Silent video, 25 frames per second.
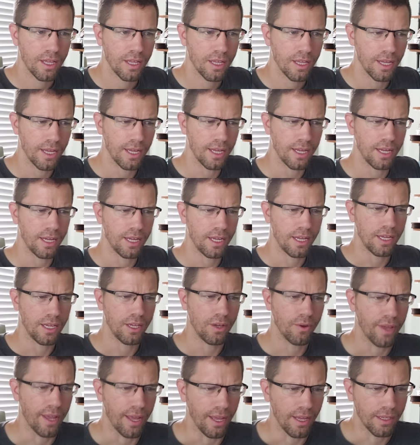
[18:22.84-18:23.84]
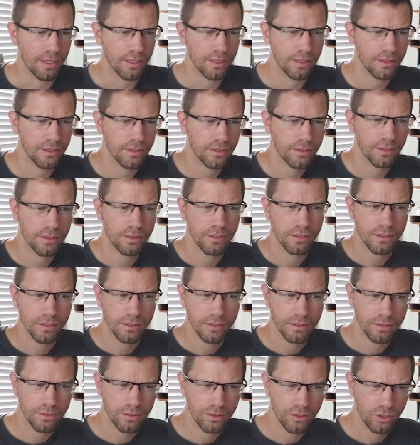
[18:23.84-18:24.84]
Okay.
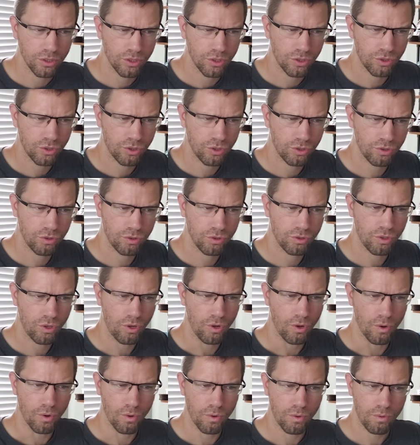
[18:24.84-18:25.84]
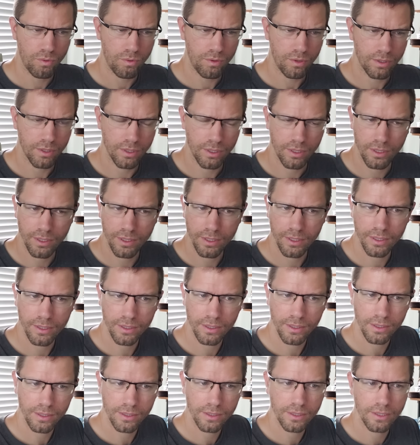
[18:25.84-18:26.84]
So,
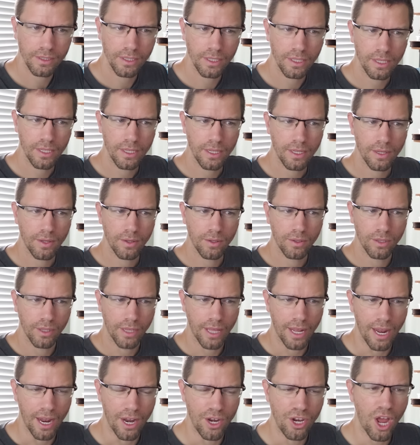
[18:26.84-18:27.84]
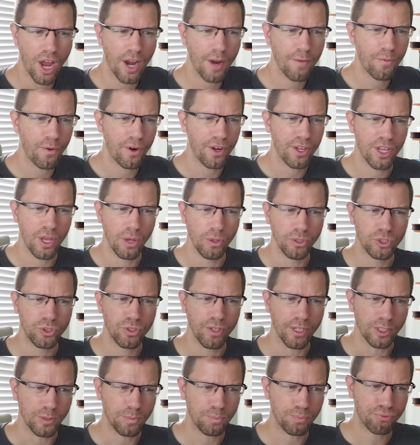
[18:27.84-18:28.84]
again, a non-inverting coaster
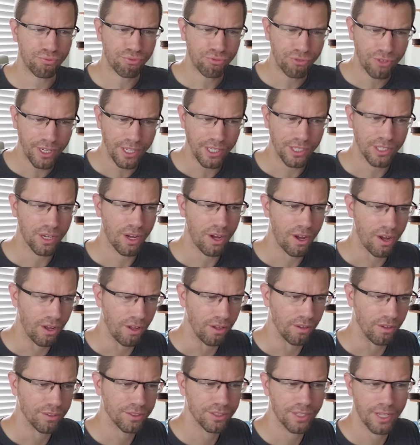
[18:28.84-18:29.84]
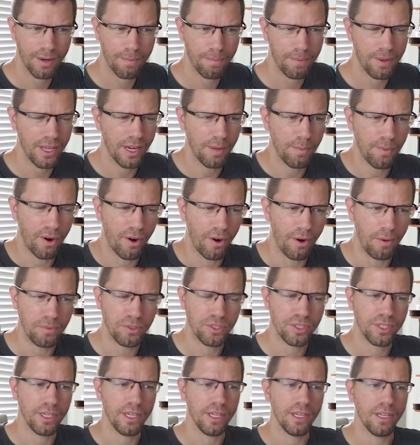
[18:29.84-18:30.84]
that's pretty tall. It's not a B&M or
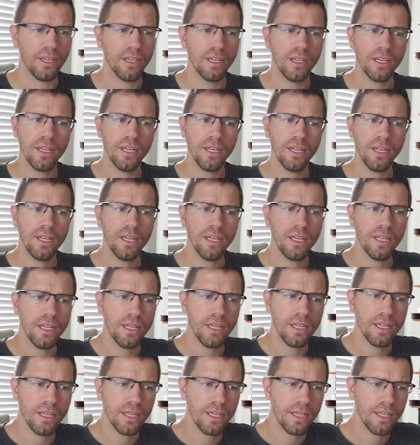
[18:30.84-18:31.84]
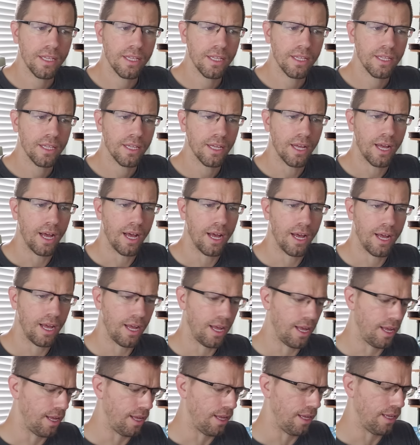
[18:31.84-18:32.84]
RMC.
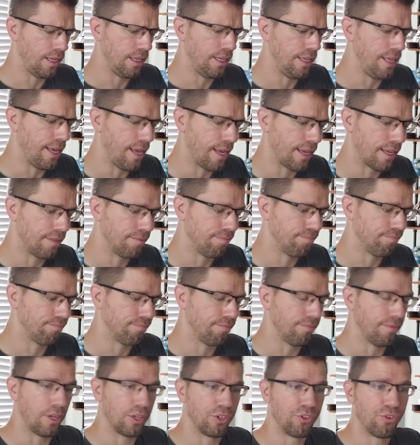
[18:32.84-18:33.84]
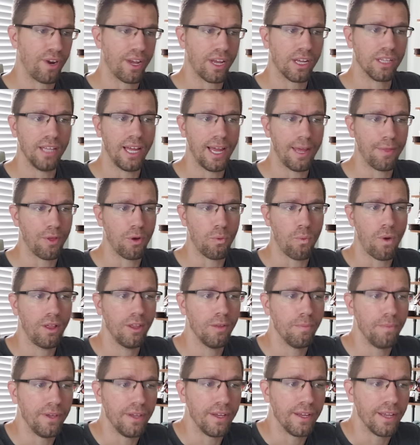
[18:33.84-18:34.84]
Yeah, I'll try Goliath at
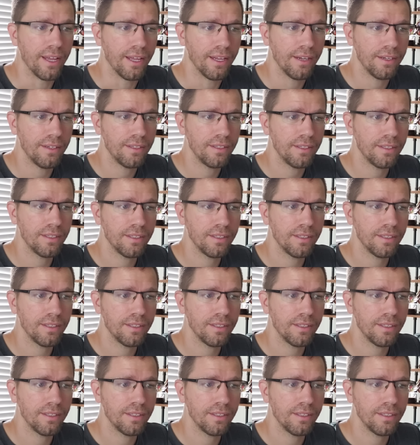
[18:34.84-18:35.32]
Wallaby again.